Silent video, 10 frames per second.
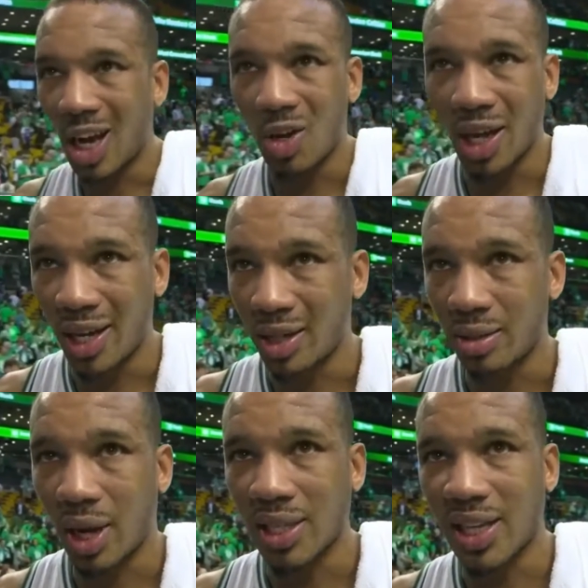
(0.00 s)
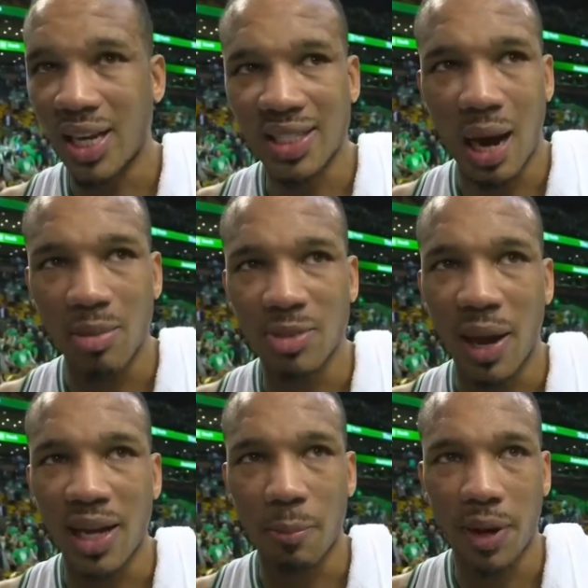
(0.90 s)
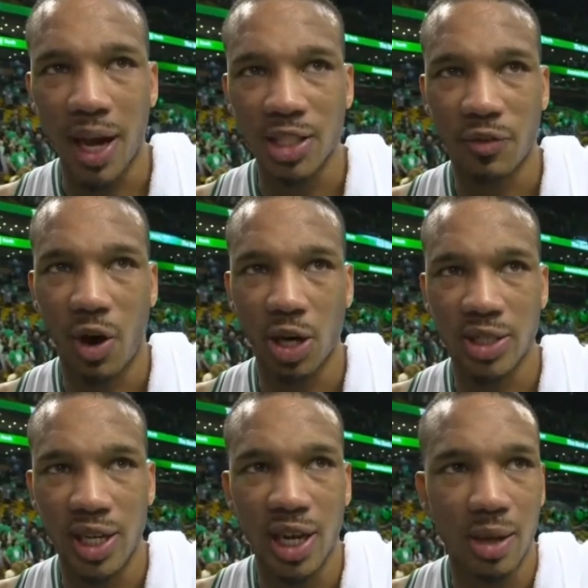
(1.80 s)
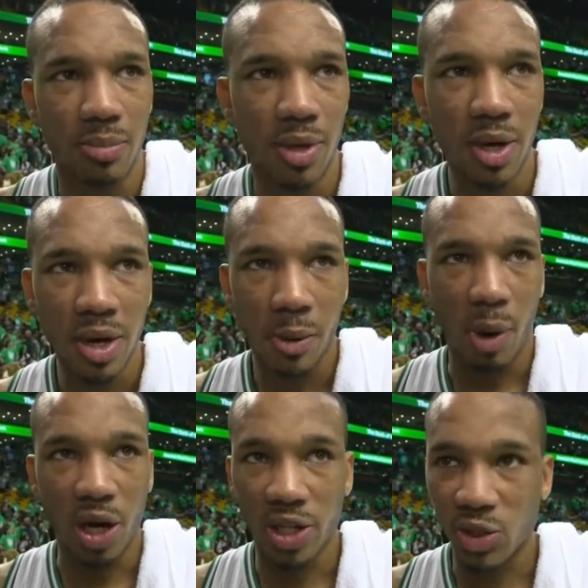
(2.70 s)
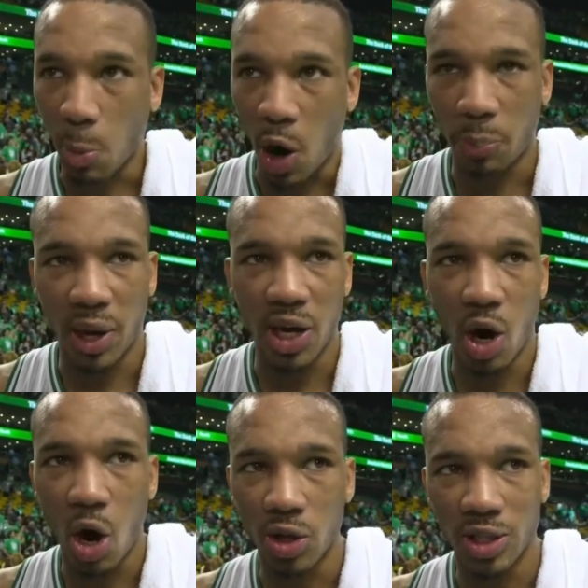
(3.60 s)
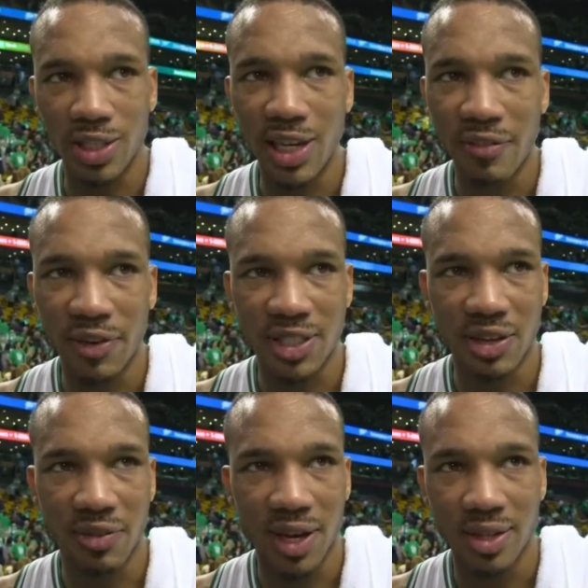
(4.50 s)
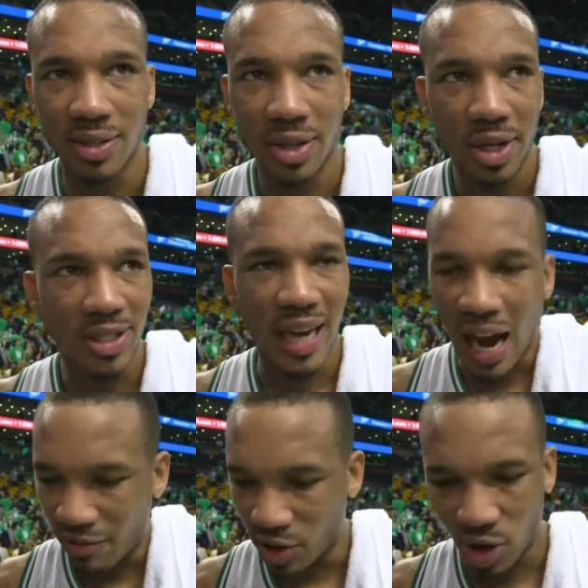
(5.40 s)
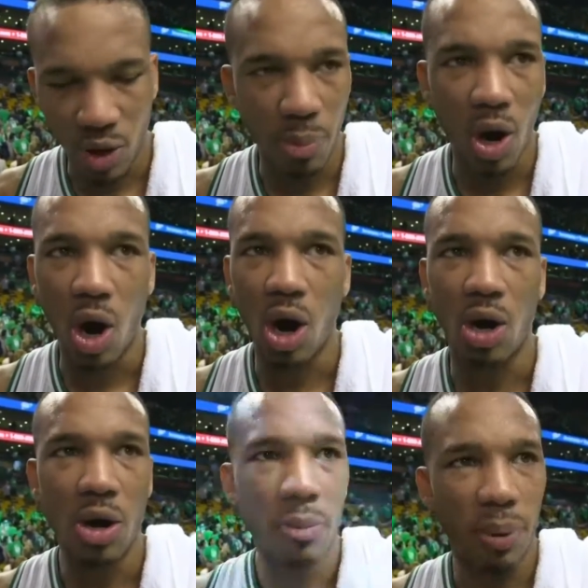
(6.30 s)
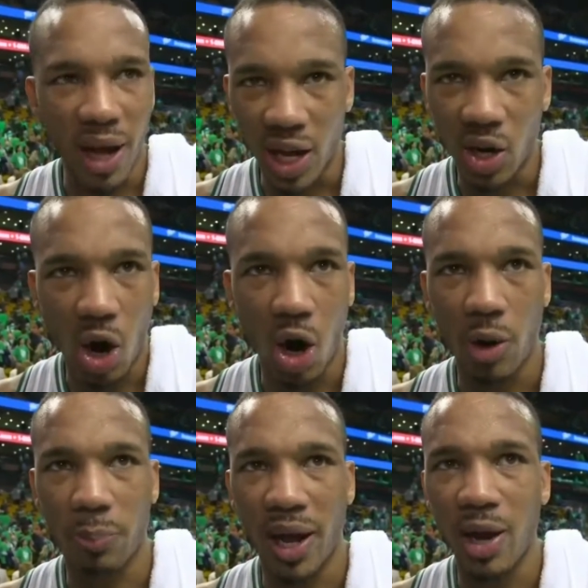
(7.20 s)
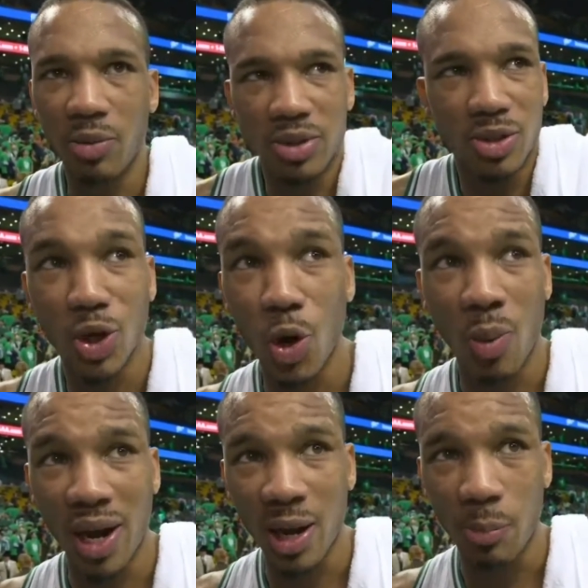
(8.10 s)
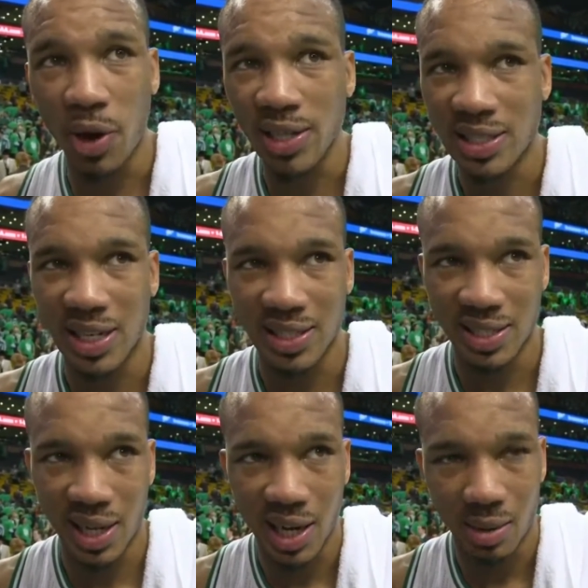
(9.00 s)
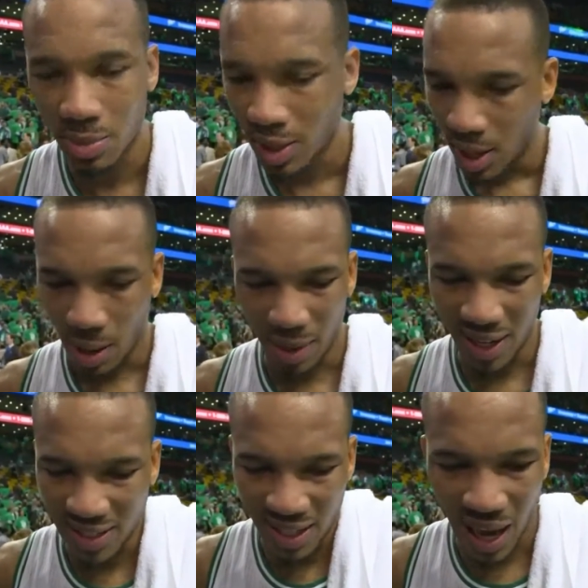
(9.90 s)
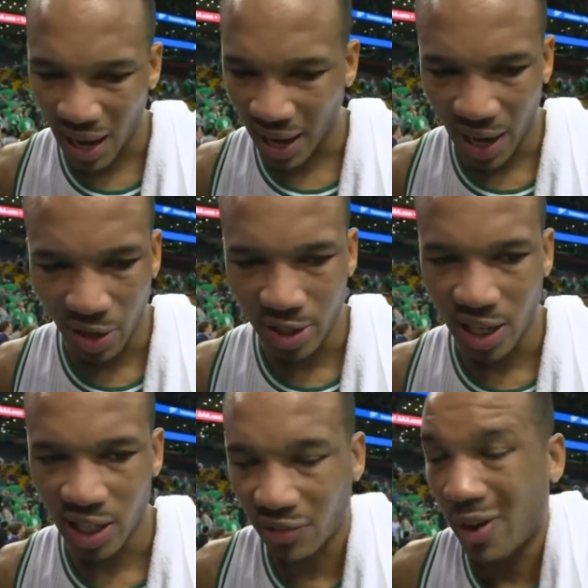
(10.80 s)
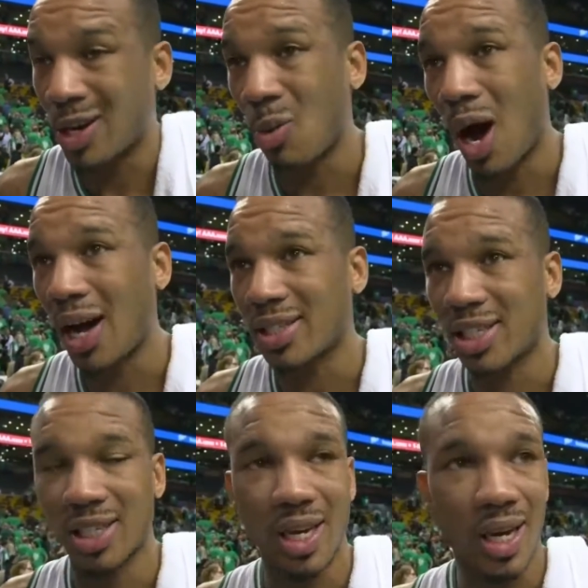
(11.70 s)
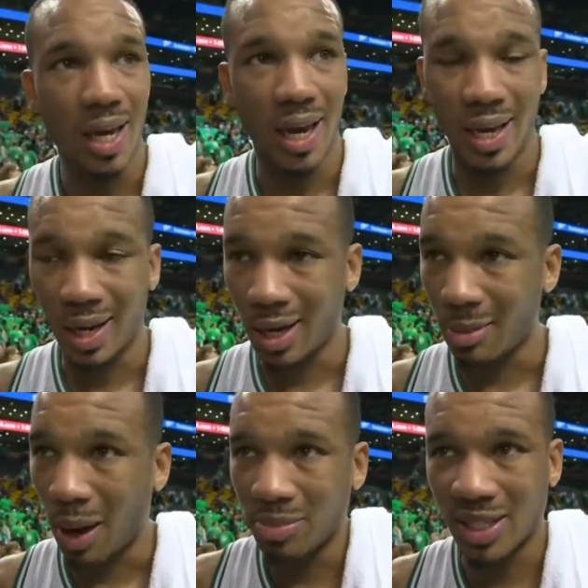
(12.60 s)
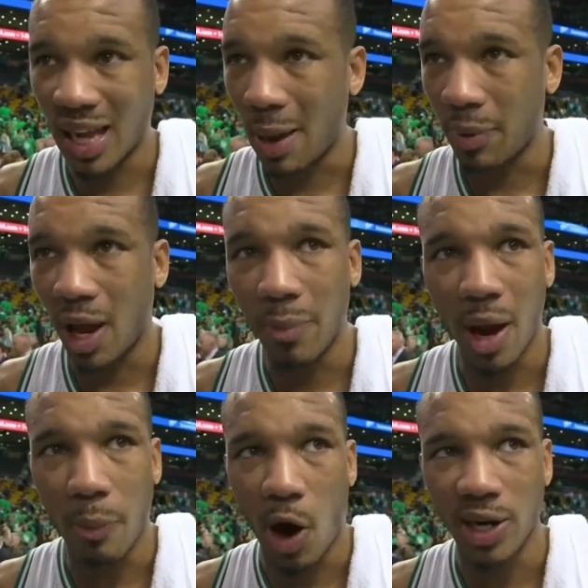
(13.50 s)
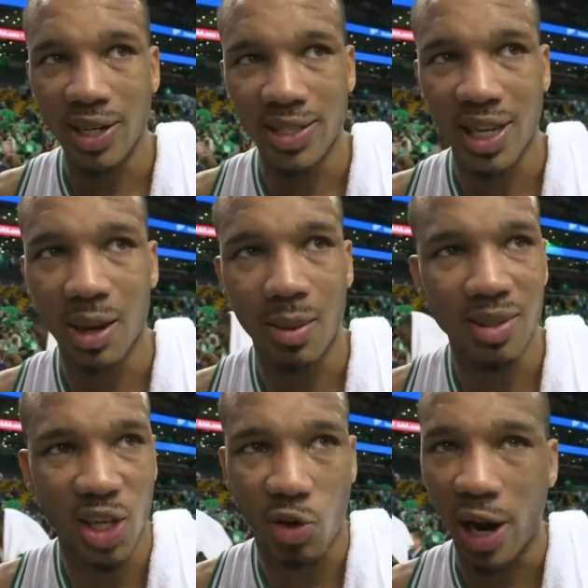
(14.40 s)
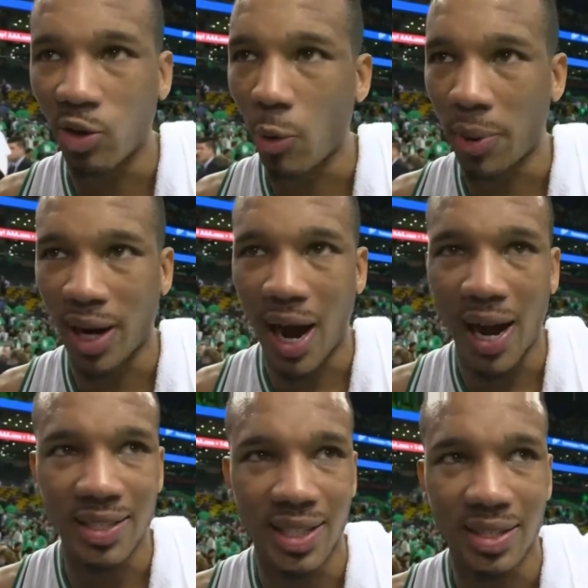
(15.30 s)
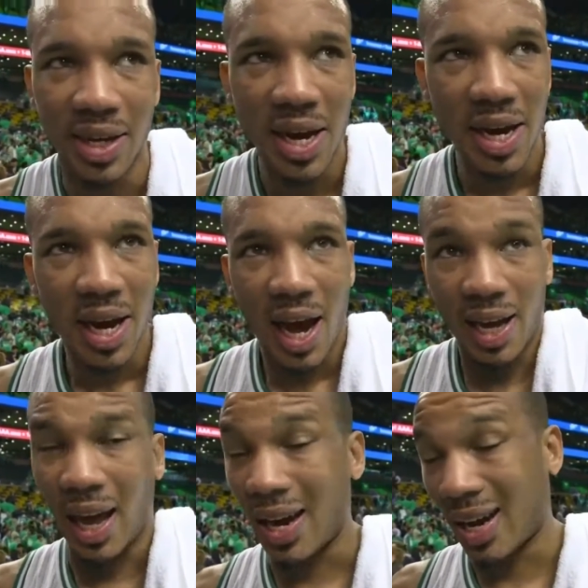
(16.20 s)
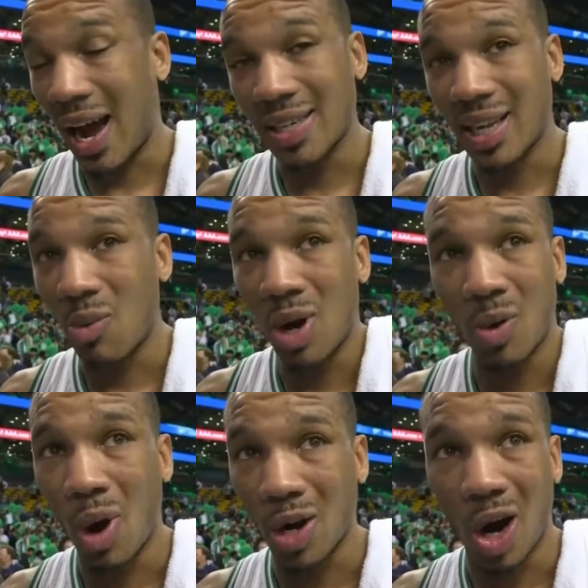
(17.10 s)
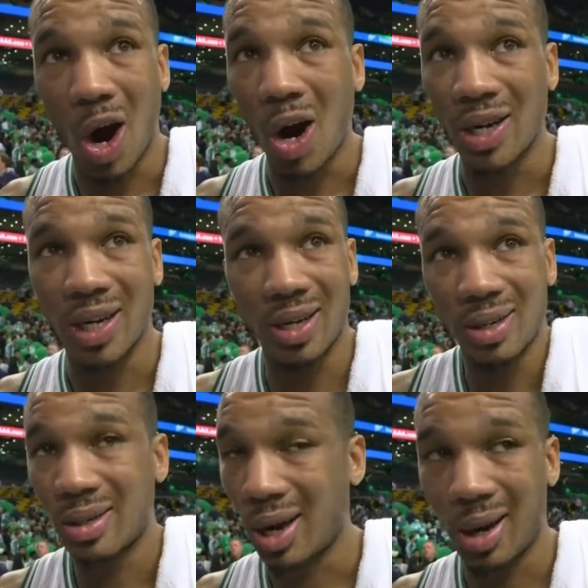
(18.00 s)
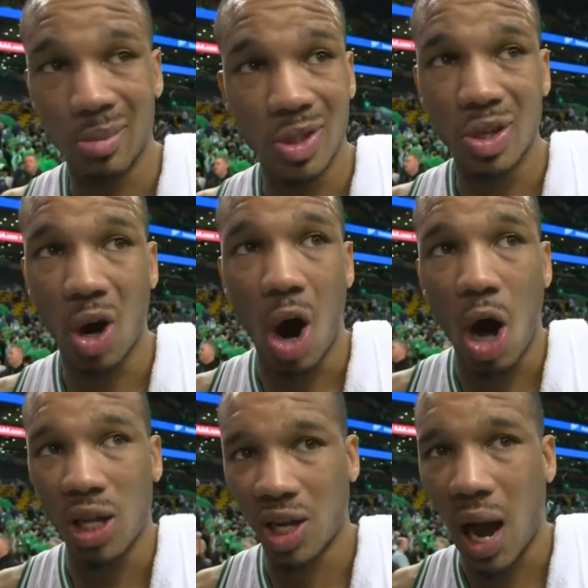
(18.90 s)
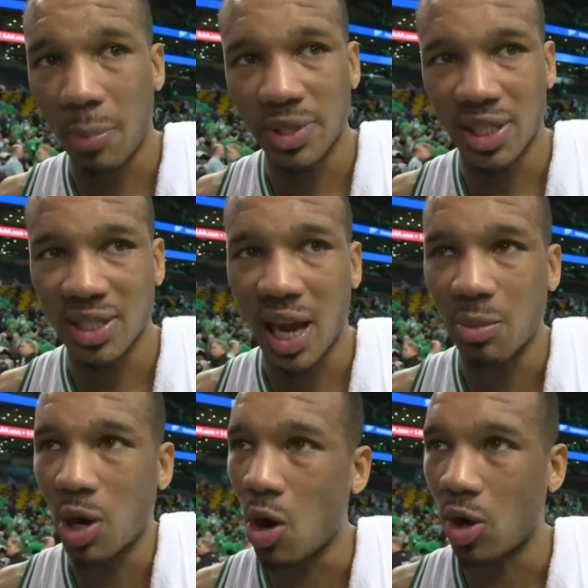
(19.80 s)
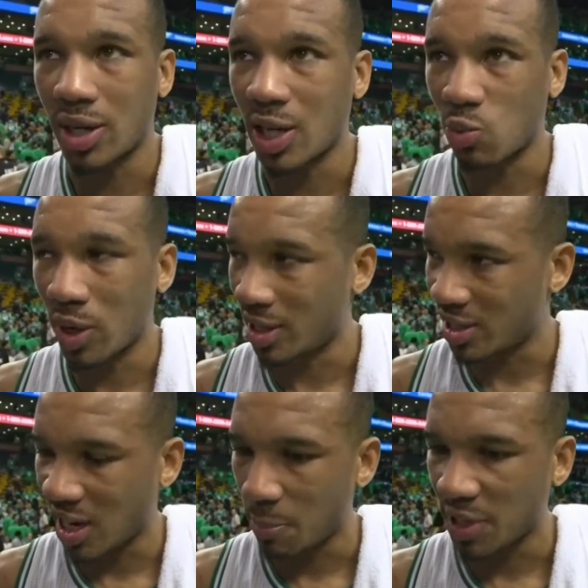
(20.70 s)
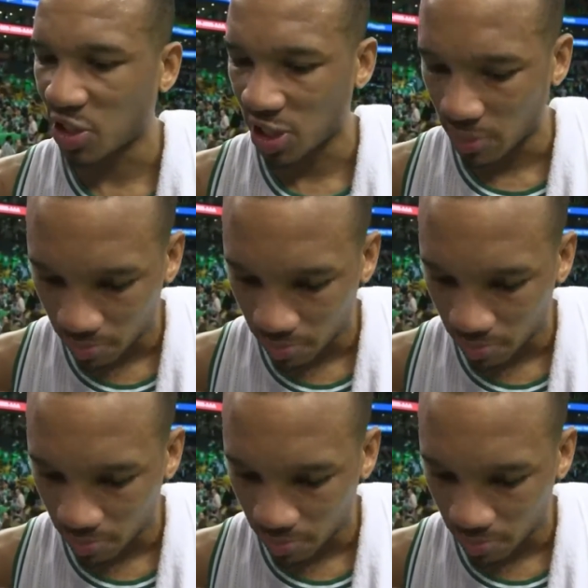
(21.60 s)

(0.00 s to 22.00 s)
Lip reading: Olynyk, Isaiah Thomas making plays for our team. Marcus Smart playing hard on the defensive end, diving on the ball, playing hard, playing, doing what he brings to this team. I mean, it's a lot of energy. It's fun to watch, and I'm just happy to be a part of this team. It's a great group of guys and a lot of guys that want to work hard and, you know, all accomplish the same goal, and that's winning a championship.